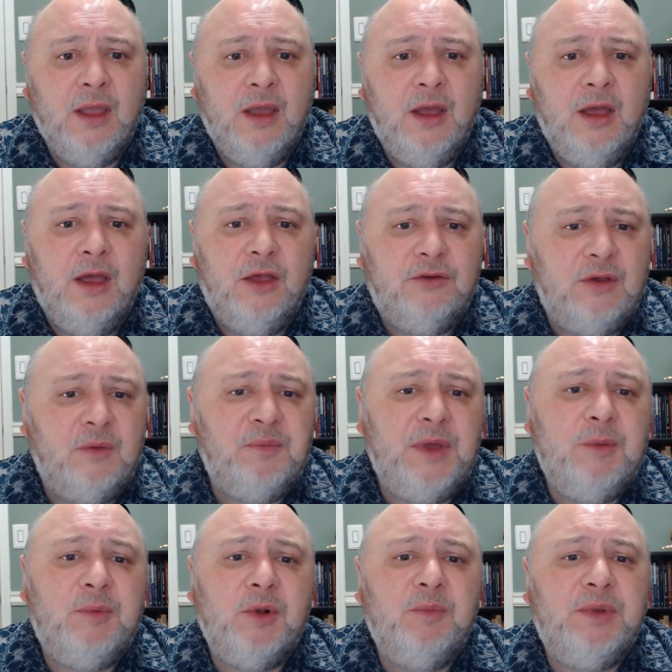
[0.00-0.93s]
some
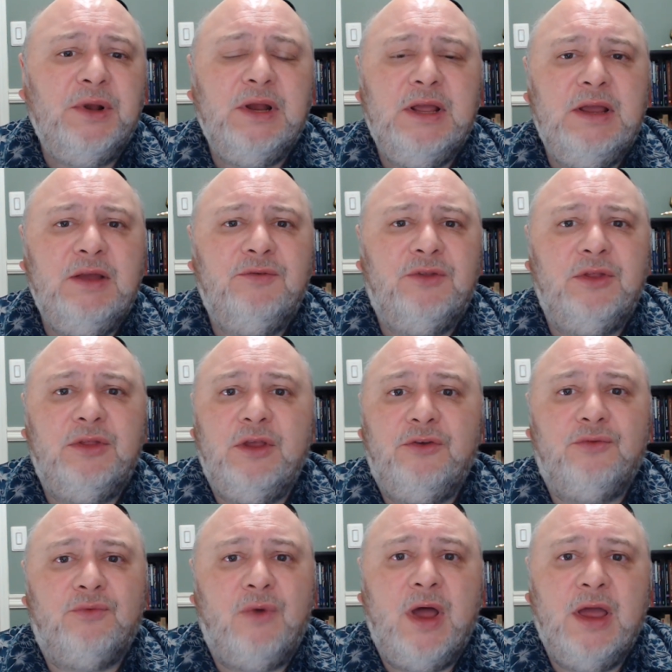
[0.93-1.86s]
people believed that
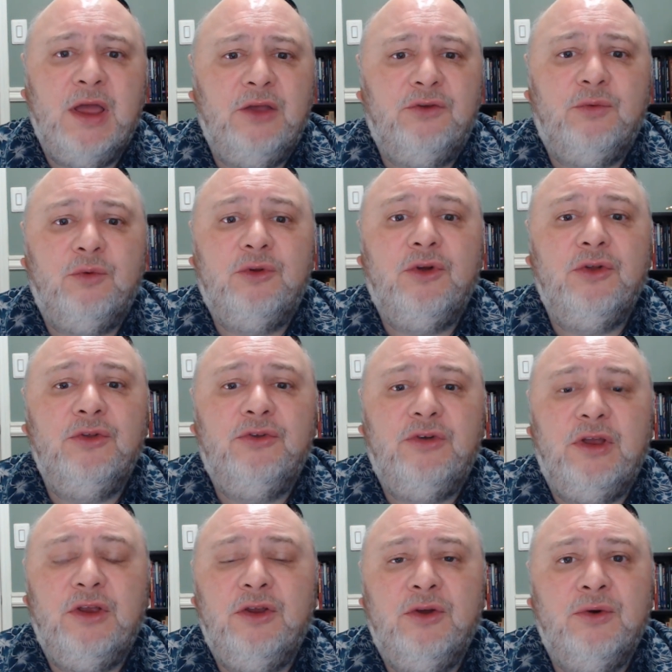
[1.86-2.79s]
this rise would
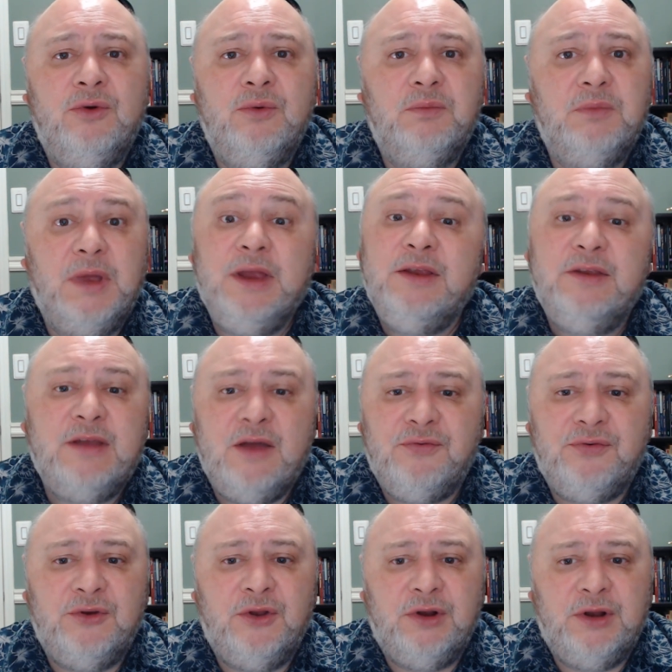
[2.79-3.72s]
continue
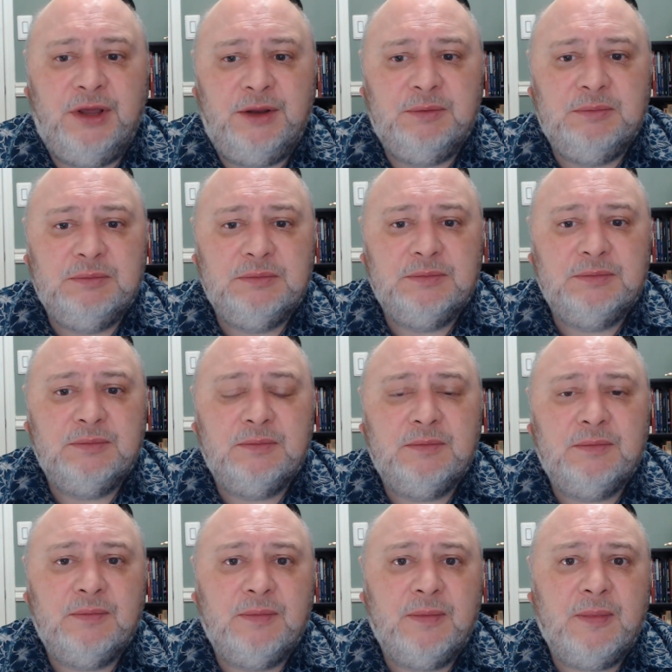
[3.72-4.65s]
indefinitely.
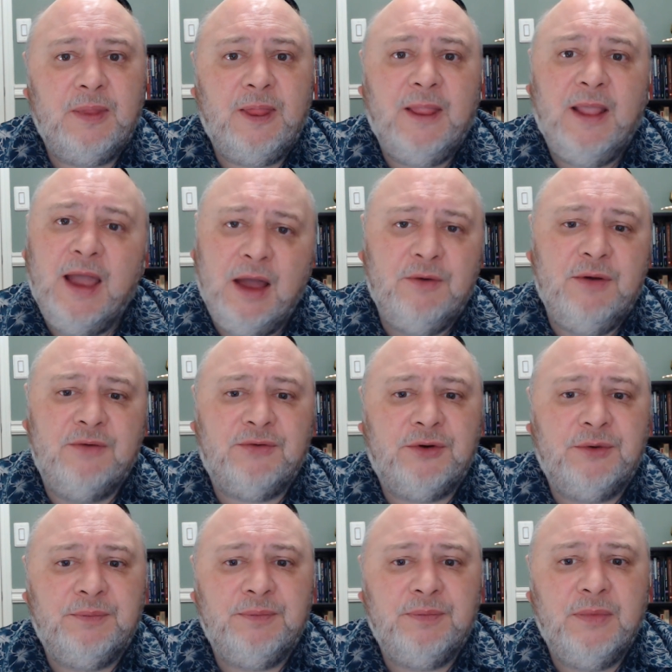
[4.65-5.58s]
However,
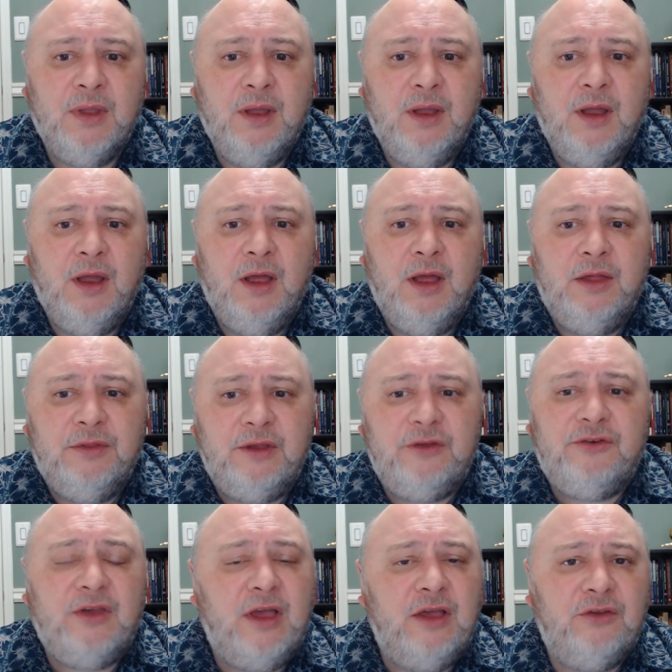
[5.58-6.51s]

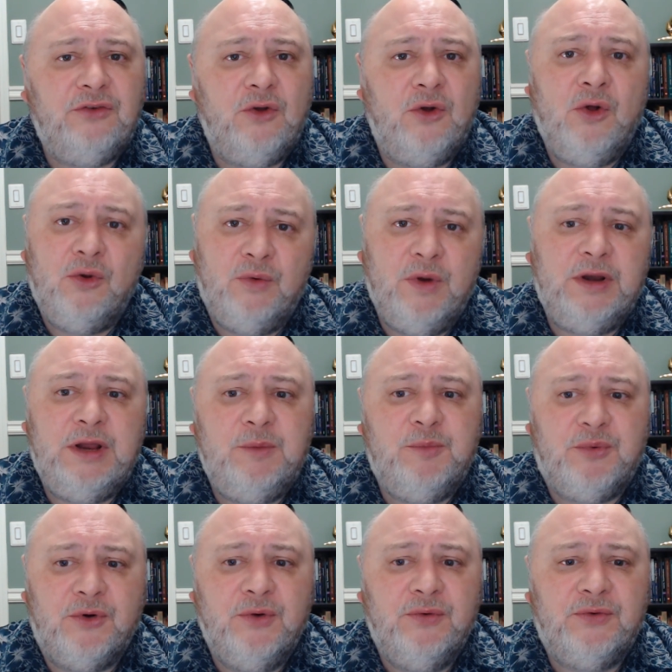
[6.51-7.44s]
this has already
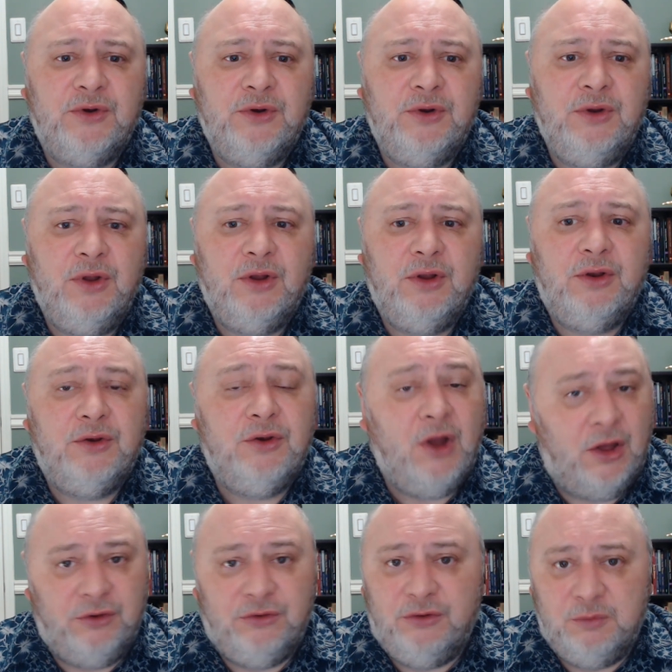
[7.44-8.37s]
proven
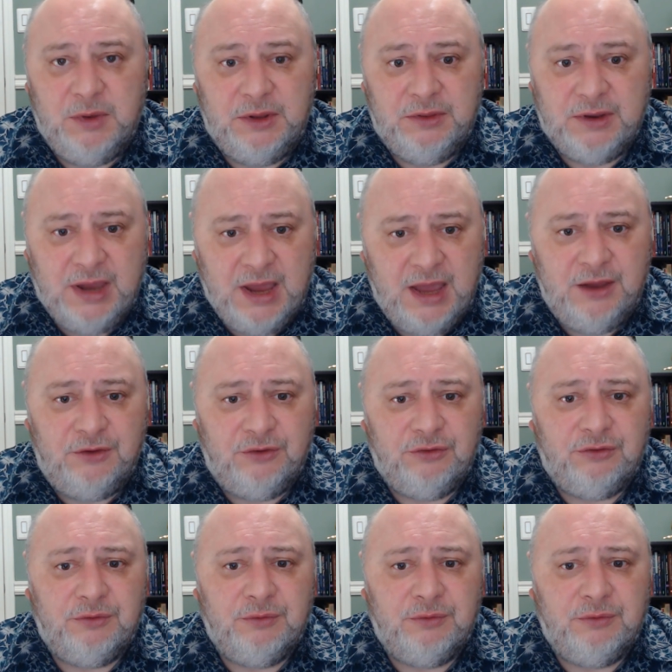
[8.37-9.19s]
not to be the case.